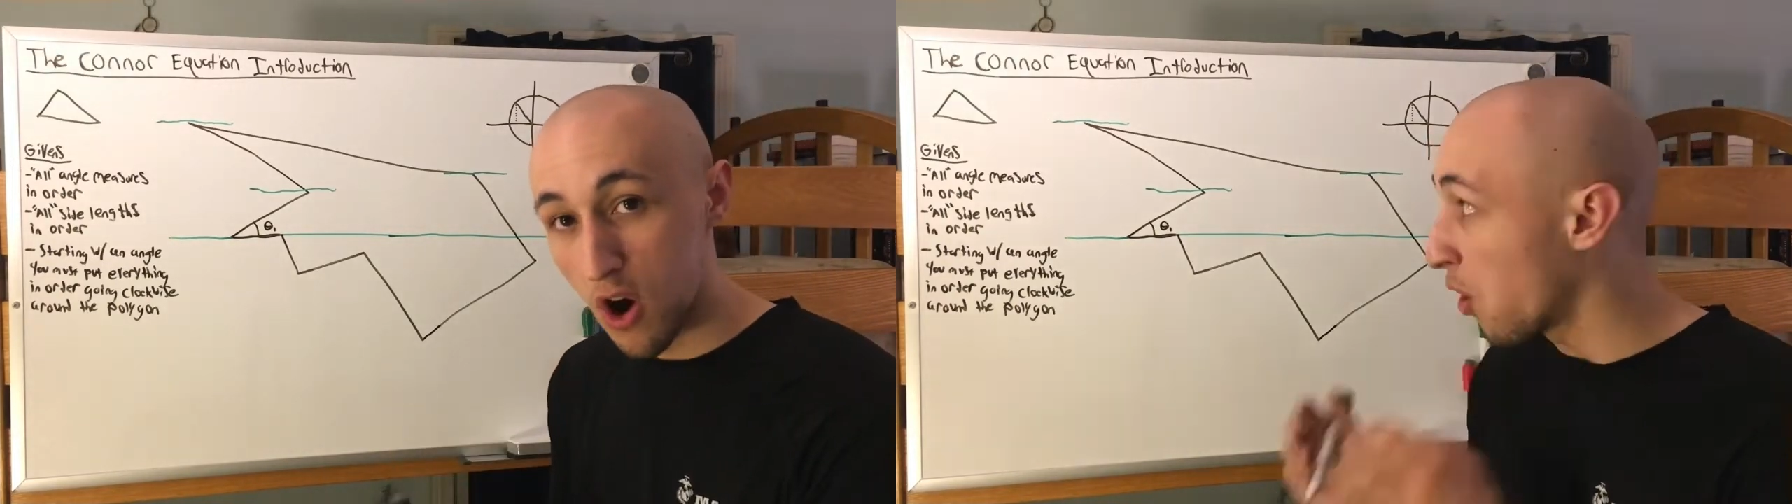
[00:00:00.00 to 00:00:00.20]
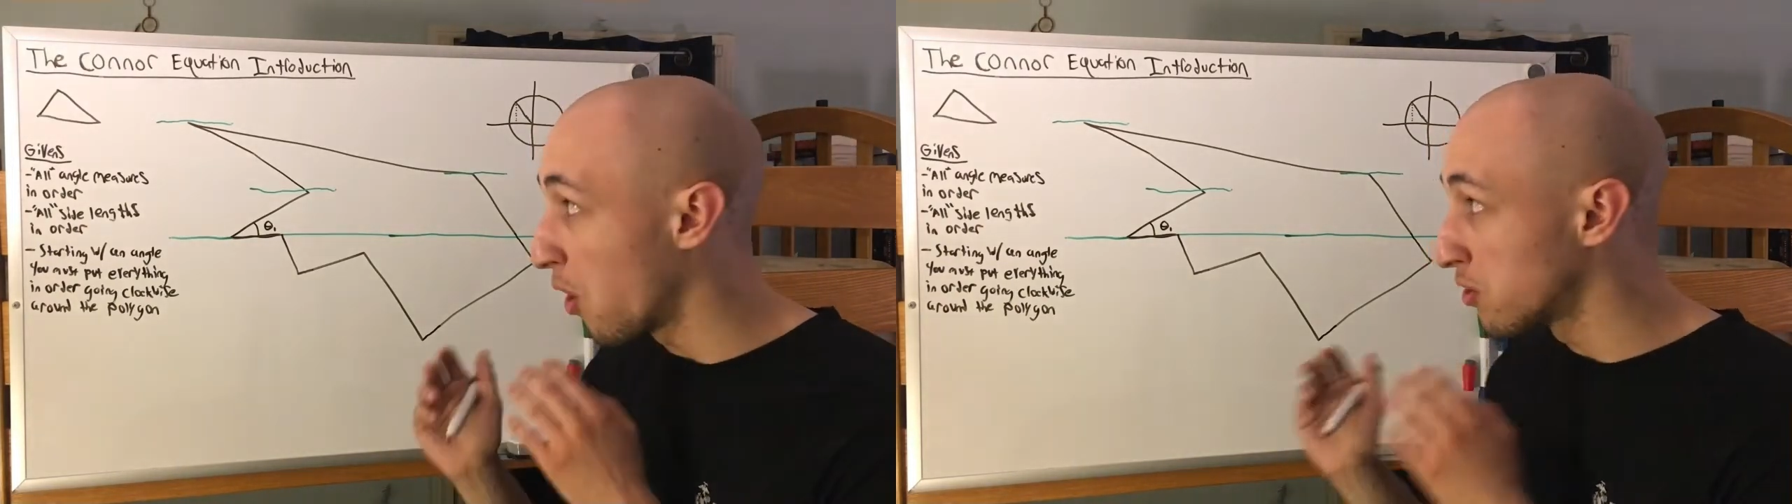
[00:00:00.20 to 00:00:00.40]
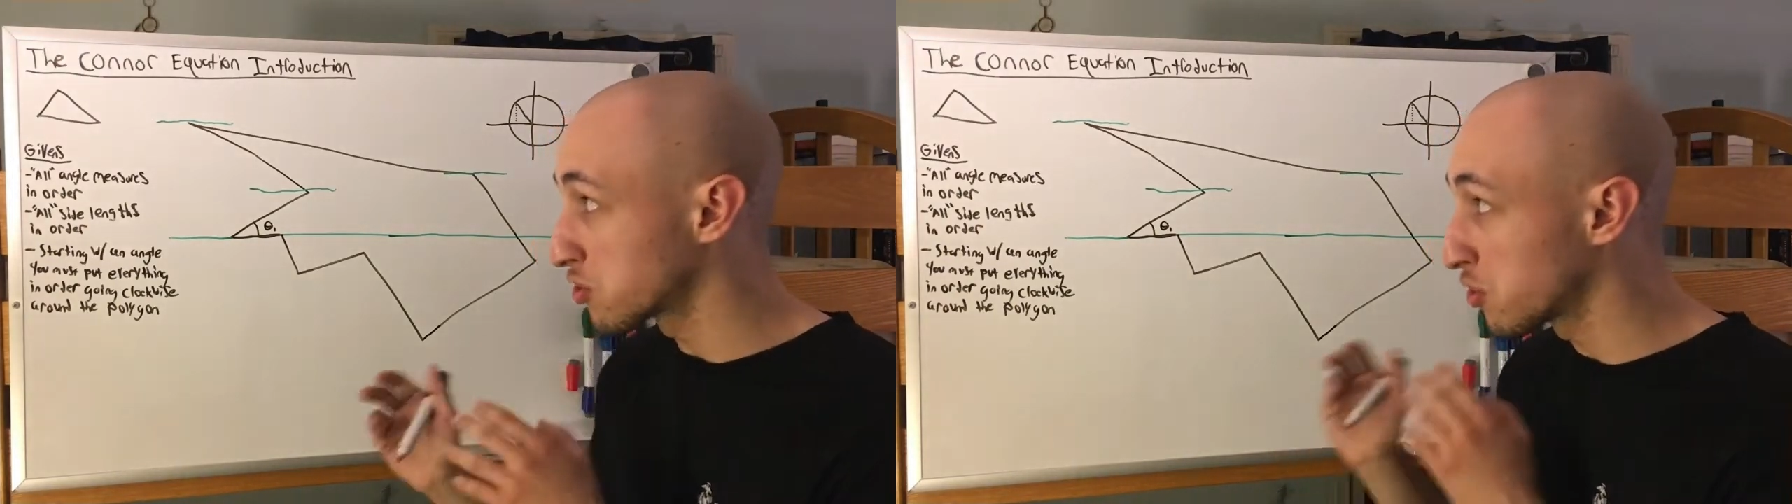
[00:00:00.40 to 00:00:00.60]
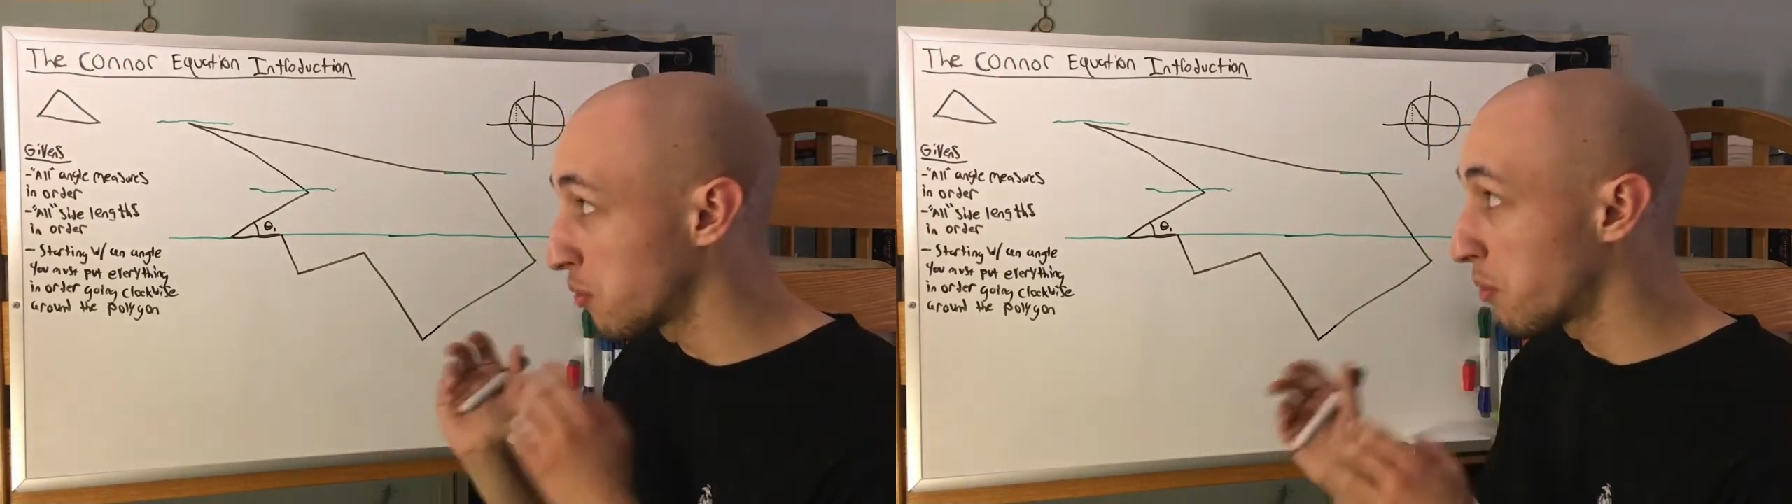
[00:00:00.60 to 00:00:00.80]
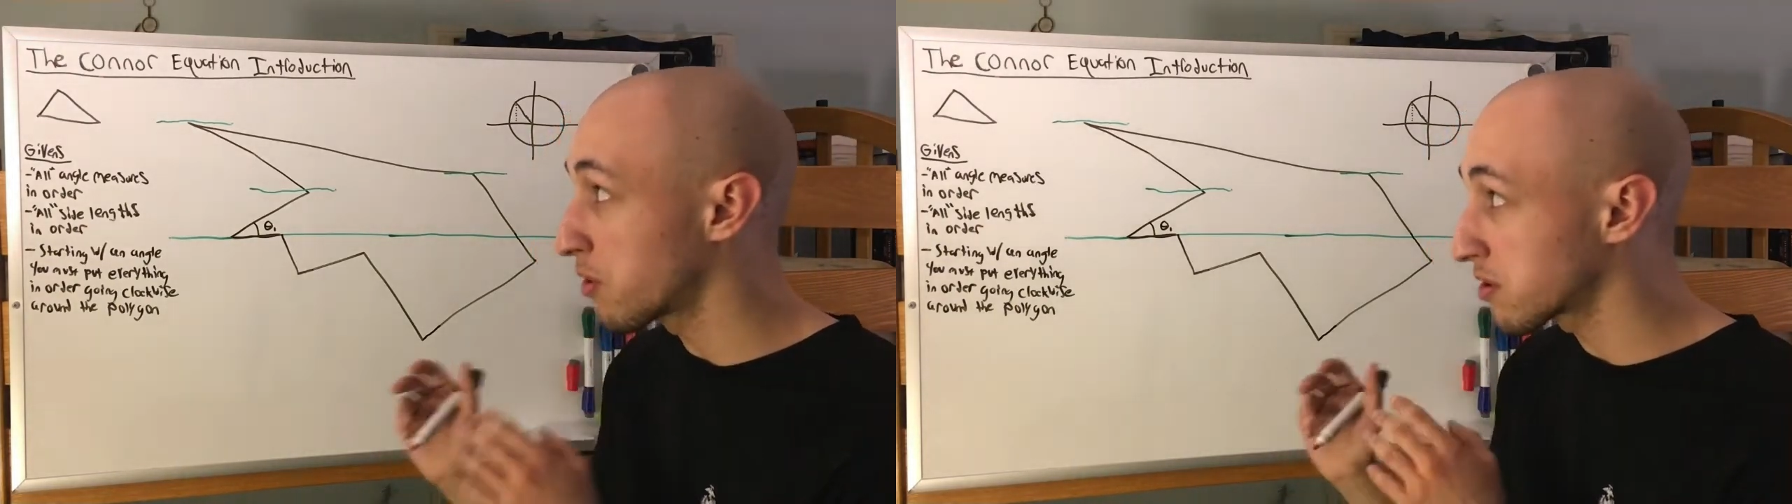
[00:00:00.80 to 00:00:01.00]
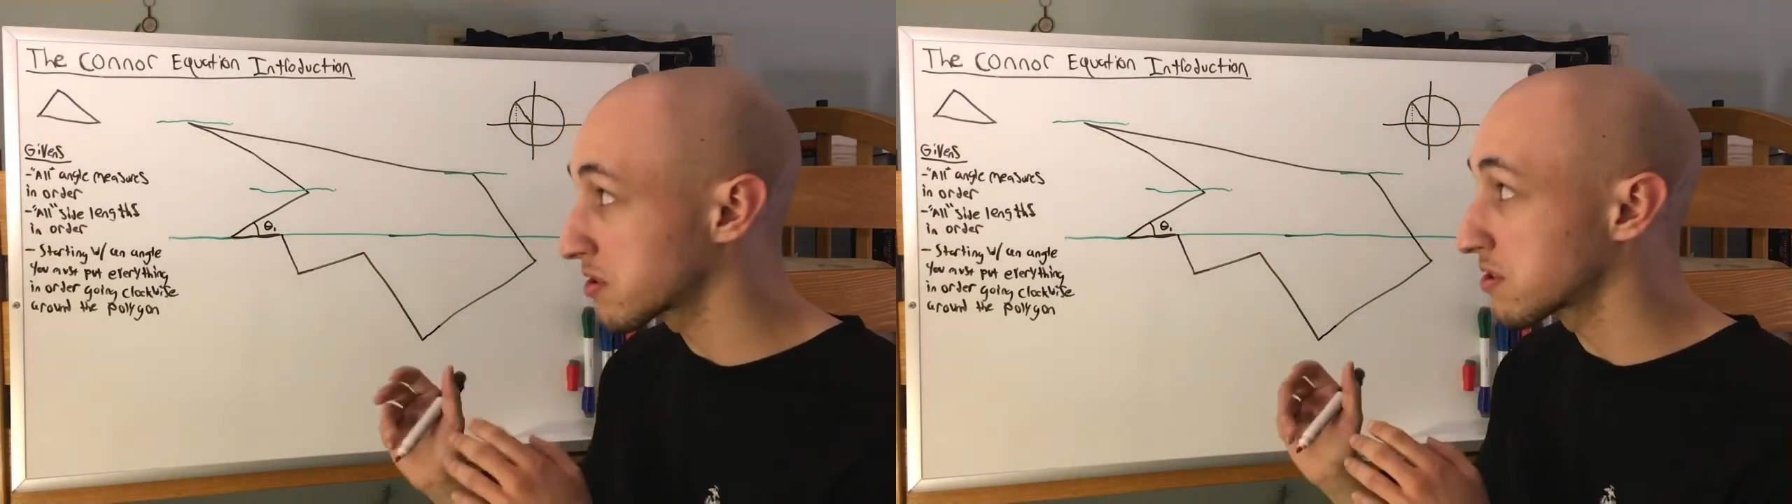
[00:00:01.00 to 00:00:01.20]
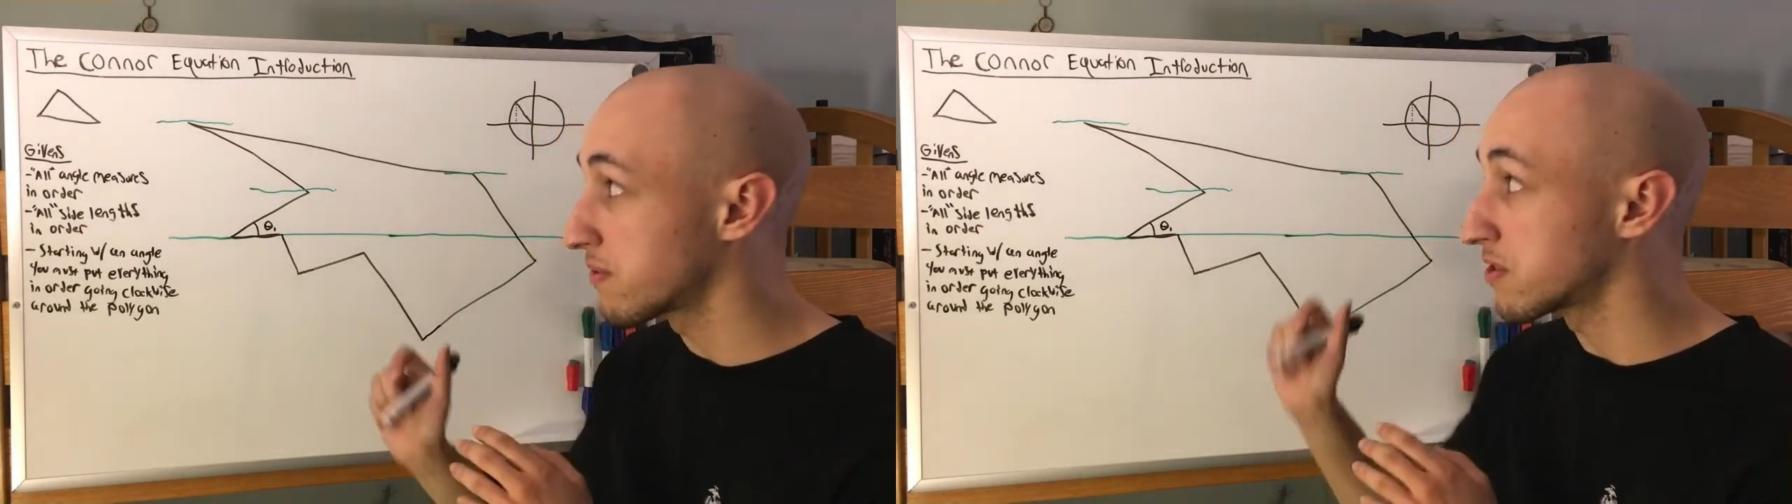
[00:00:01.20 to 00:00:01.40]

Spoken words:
also works for